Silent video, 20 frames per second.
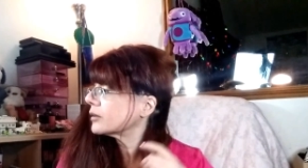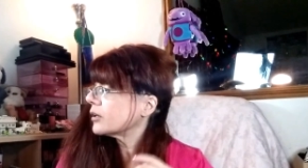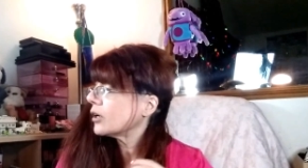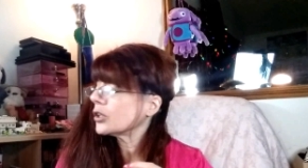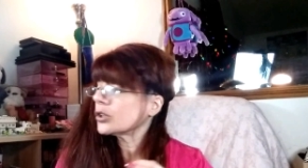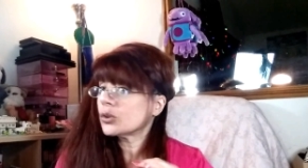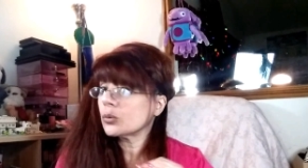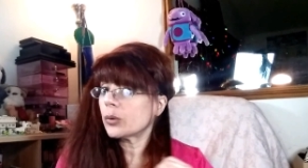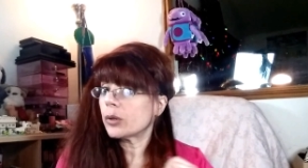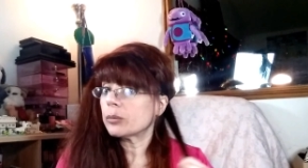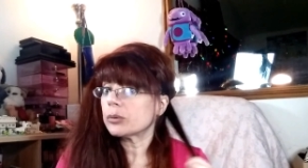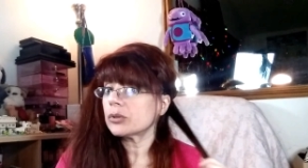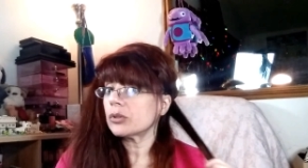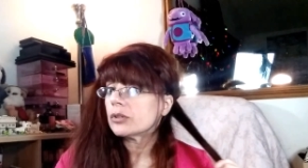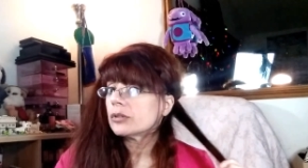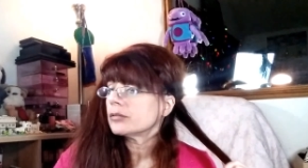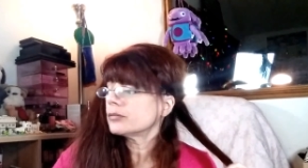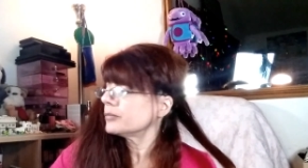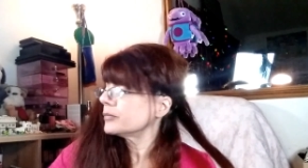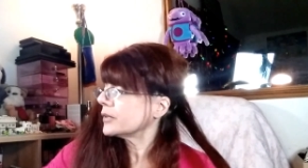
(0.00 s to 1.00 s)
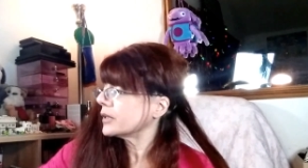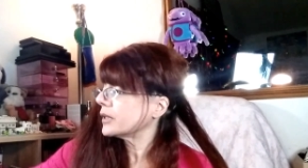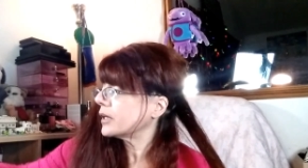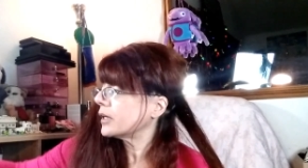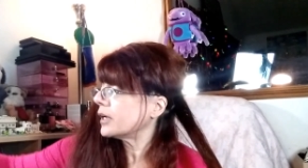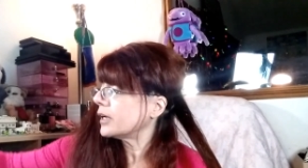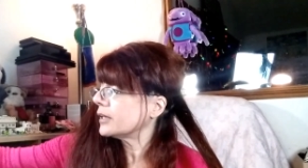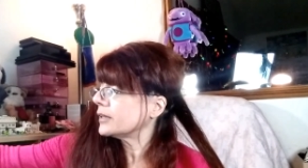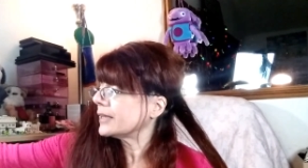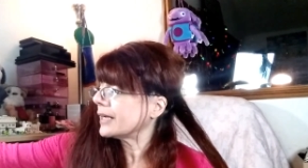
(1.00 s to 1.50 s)
Castaway was on
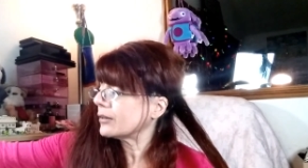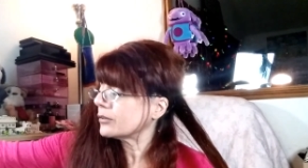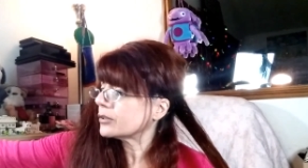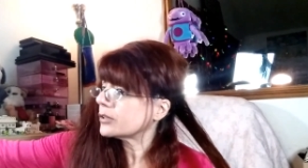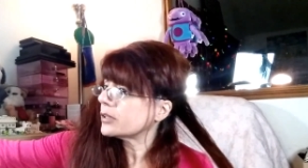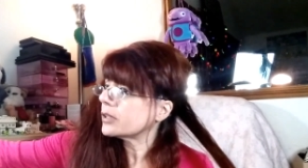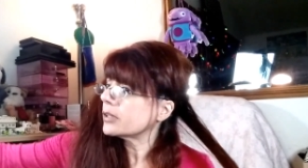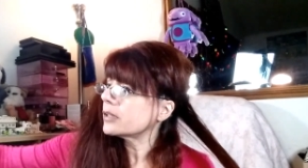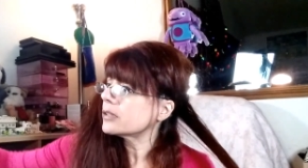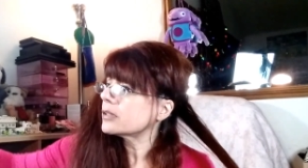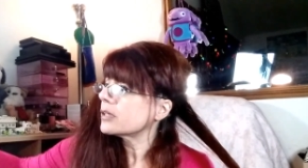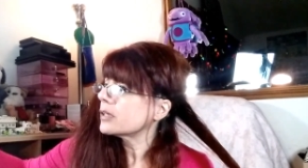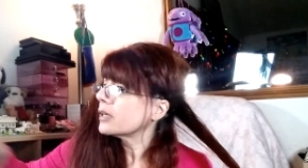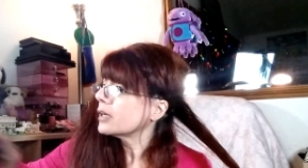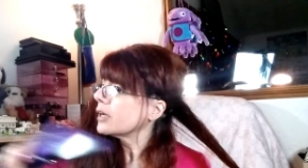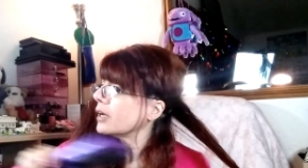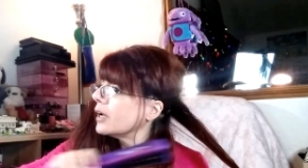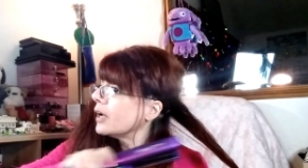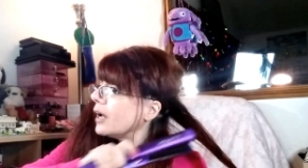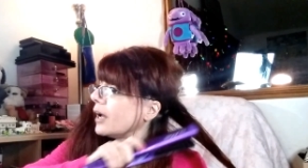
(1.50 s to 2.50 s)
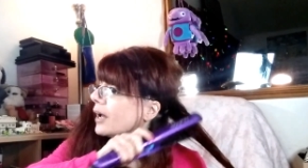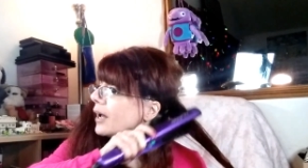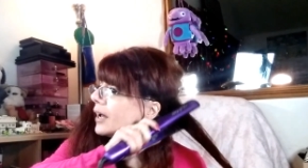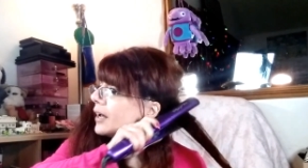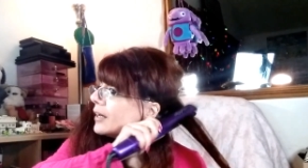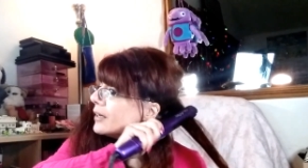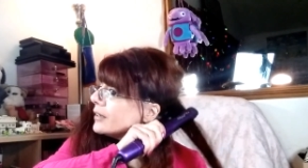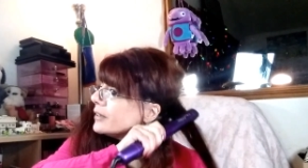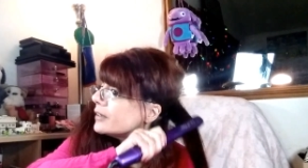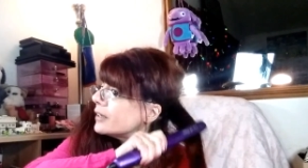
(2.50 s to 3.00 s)
downstairs,
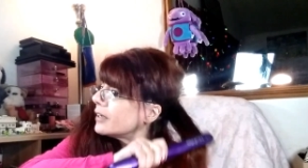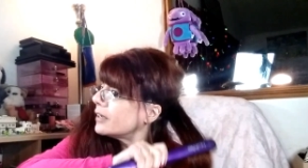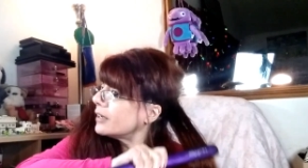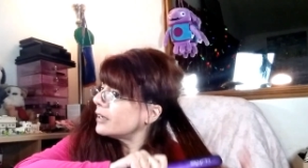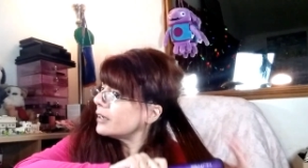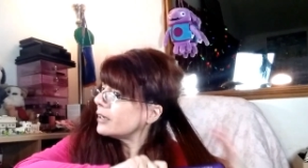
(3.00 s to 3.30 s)
and